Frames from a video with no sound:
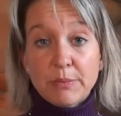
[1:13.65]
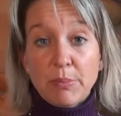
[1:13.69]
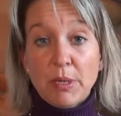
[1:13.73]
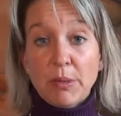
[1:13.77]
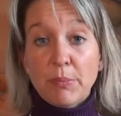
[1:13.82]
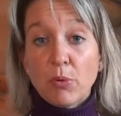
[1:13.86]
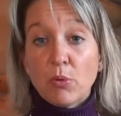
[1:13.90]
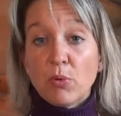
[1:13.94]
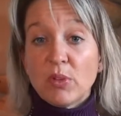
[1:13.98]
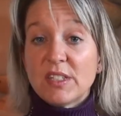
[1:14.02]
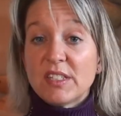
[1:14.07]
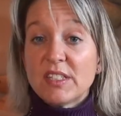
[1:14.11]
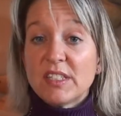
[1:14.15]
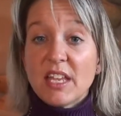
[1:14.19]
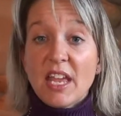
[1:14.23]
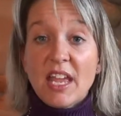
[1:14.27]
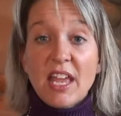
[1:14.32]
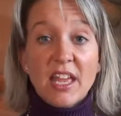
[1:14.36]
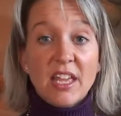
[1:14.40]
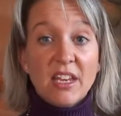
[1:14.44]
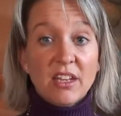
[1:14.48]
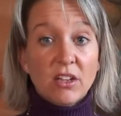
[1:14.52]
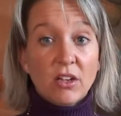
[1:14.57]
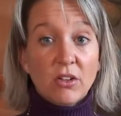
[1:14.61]
People would
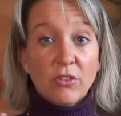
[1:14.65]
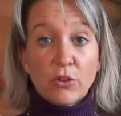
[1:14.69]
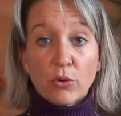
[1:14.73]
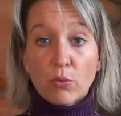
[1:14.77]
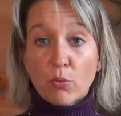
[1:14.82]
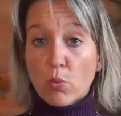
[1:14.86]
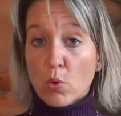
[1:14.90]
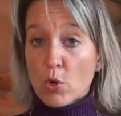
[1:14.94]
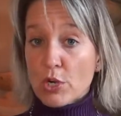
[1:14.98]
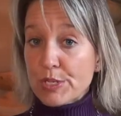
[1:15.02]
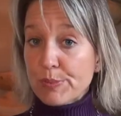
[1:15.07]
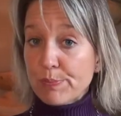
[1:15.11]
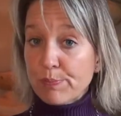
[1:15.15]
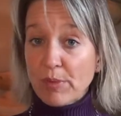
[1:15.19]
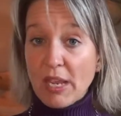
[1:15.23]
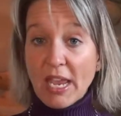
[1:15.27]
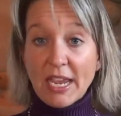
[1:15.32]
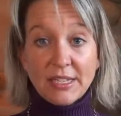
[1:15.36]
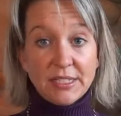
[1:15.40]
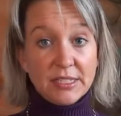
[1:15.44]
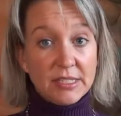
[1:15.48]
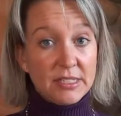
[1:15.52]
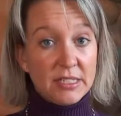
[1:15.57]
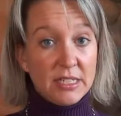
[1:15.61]
send their worst
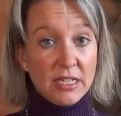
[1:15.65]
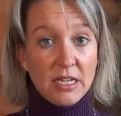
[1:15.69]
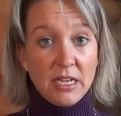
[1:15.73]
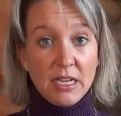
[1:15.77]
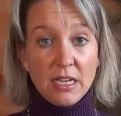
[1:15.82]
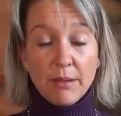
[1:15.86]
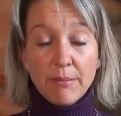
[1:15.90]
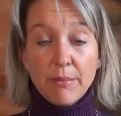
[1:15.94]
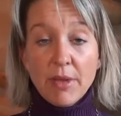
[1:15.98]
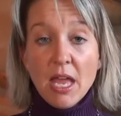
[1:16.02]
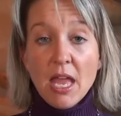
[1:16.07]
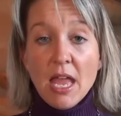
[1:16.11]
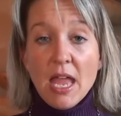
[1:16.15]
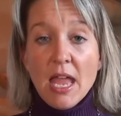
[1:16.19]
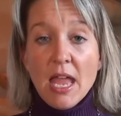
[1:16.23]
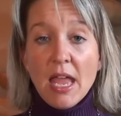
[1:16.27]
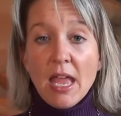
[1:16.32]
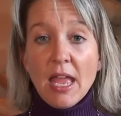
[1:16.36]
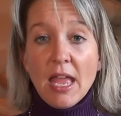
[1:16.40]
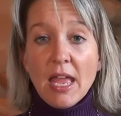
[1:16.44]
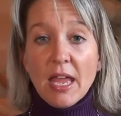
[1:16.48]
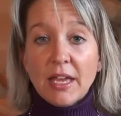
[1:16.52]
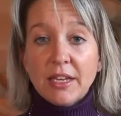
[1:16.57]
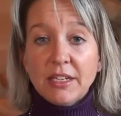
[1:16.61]
cases to him,
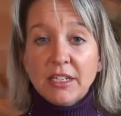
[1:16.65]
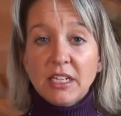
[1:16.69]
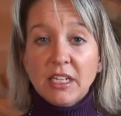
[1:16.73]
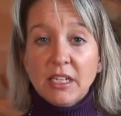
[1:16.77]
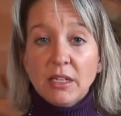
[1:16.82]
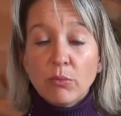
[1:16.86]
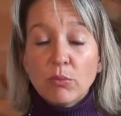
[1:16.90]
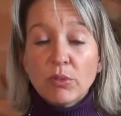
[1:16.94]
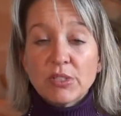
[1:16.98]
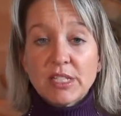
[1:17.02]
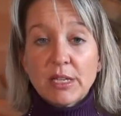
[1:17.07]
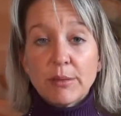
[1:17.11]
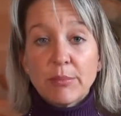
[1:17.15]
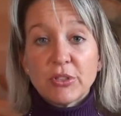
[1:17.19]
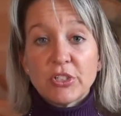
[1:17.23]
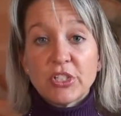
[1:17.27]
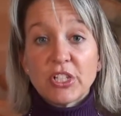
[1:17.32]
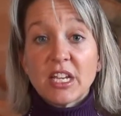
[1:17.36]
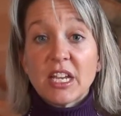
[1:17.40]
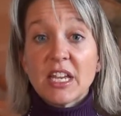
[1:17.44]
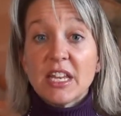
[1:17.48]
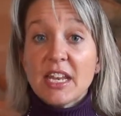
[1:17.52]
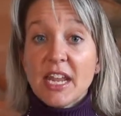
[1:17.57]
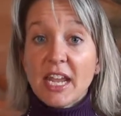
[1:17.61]
and he was able
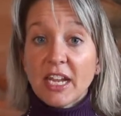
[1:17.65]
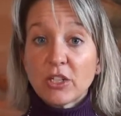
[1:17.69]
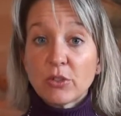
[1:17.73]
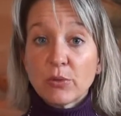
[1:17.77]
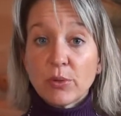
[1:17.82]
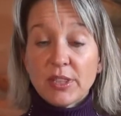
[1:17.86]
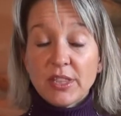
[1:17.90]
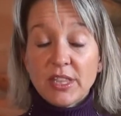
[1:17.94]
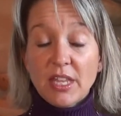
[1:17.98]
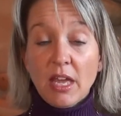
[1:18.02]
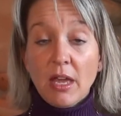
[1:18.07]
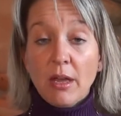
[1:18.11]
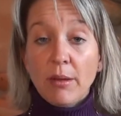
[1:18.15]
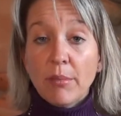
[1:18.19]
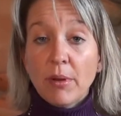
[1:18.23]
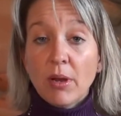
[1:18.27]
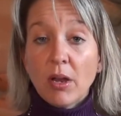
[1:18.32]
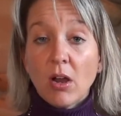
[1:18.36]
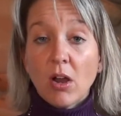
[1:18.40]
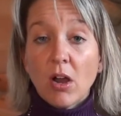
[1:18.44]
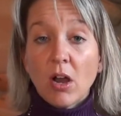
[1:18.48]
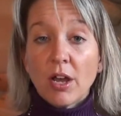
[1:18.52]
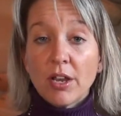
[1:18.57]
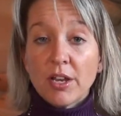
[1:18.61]
to connect with them
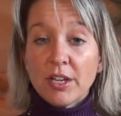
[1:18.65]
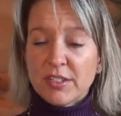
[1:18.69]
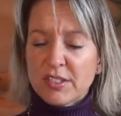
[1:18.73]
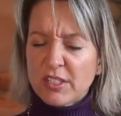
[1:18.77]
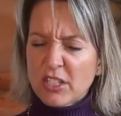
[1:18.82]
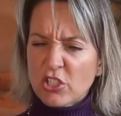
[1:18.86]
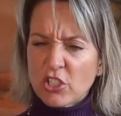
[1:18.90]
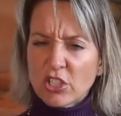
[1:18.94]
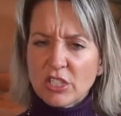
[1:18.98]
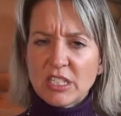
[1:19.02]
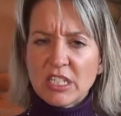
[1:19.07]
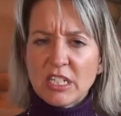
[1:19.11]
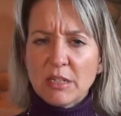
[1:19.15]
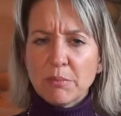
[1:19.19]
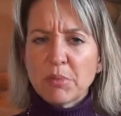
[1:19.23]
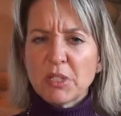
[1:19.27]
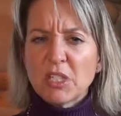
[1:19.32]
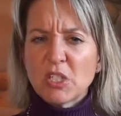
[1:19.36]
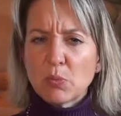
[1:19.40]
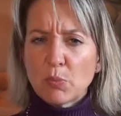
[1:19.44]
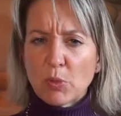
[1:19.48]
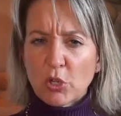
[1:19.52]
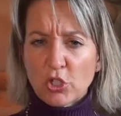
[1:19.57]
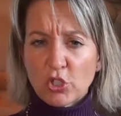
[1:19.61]
on such a deep
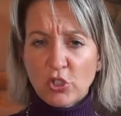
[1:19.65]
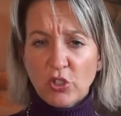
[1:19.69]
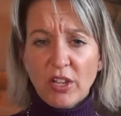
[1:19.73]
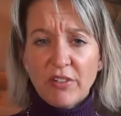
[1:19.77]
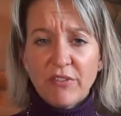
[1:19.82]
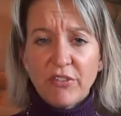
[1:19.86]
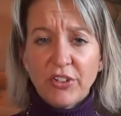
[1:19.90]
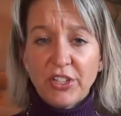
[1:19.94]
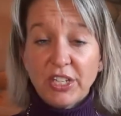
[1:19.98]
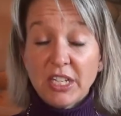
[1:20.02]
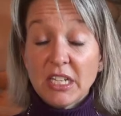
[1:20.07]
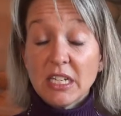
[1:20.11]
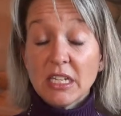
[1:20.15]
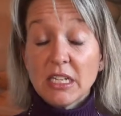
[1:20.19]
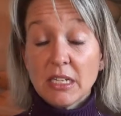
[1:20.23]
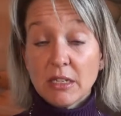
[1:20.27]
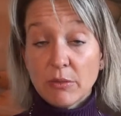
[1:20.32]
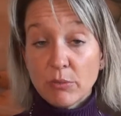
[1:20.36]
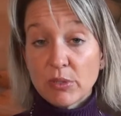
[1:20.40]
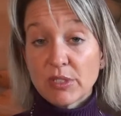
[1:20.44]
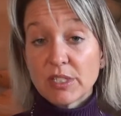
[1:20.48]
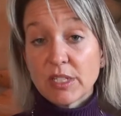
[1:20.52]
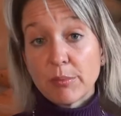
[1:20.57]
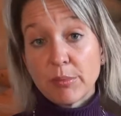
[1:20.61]
and spiritual level that he
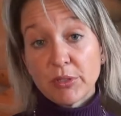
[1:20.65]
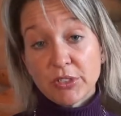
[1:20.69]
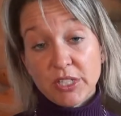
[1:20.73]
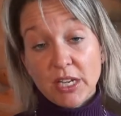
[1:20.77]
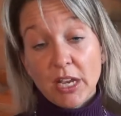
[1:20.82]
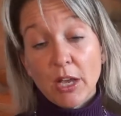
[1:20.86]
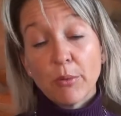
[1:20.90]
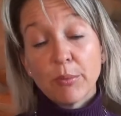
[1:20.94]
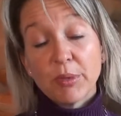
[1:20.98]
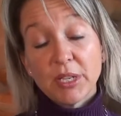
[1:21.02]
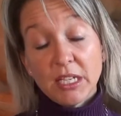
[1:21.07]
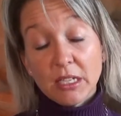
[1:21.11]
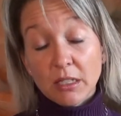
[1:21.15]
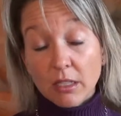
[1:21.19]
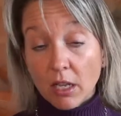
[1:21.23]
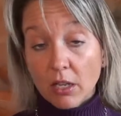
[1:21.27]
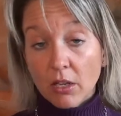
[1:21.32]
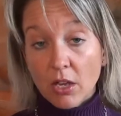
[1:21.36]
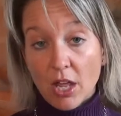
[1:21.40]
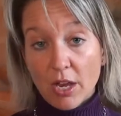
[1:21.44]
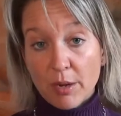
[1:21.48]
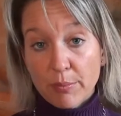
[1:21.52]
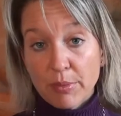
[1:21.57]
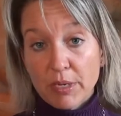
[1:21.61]
was able to help heal a
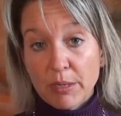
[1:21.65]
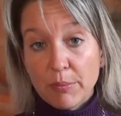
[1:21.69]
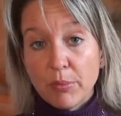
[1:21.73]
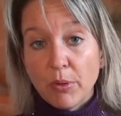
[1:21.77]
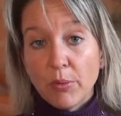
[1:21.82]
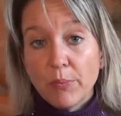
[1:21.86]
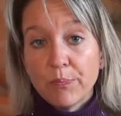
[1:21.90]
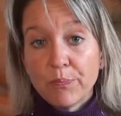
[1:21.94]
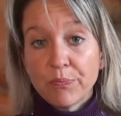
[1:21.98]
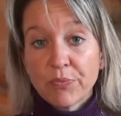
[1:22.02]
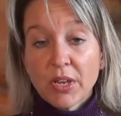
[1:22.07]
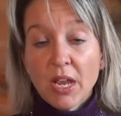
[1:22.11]
lot of people.